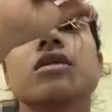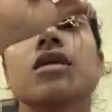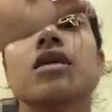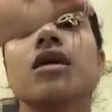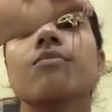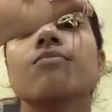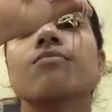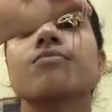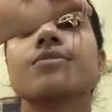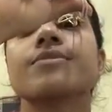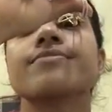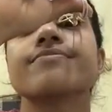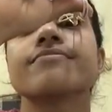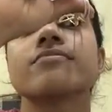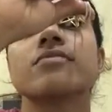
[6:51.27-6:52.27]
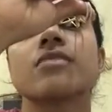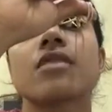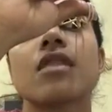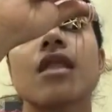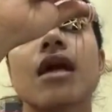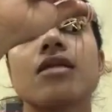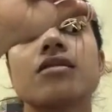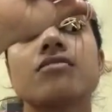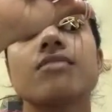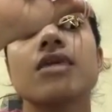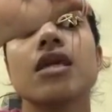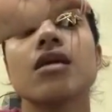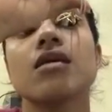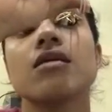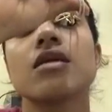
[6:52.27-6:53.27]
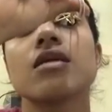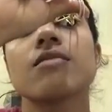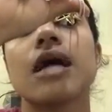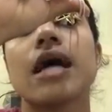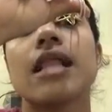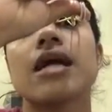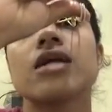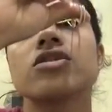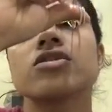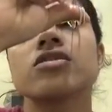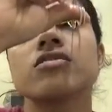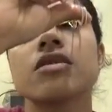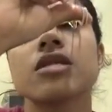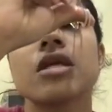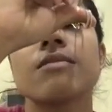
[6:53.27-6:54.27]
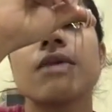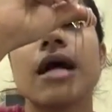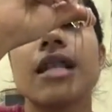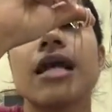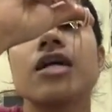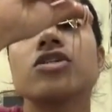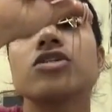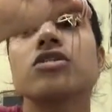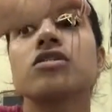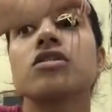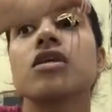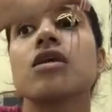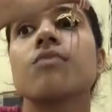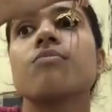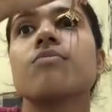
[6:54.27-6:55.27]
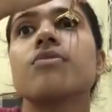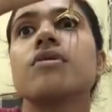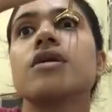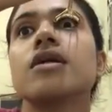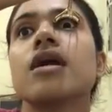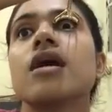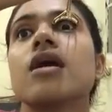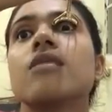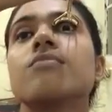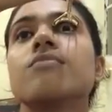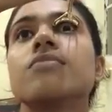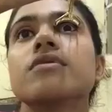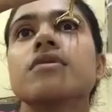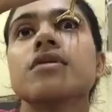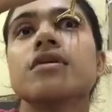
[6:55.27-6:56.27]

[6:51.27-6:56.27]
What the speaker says: Yep, that's me curling my eyelashes. So I take my eyelashes and I pull it up